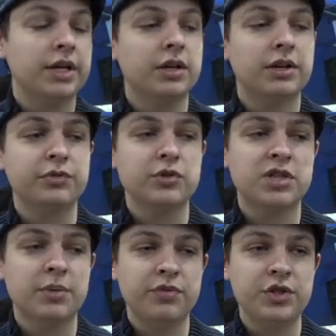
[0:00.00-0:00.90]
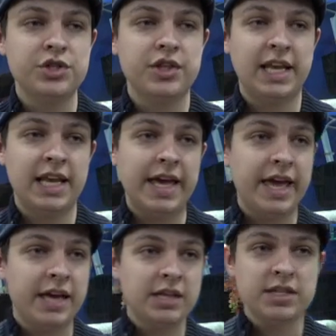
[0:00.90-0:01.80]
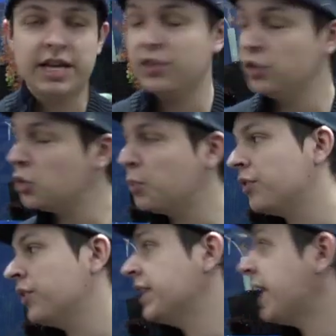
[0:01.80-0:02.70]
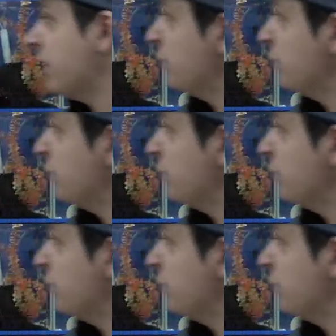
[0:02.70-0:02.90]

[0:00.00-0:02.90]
for some fish they lay eggs at the top of the tank, for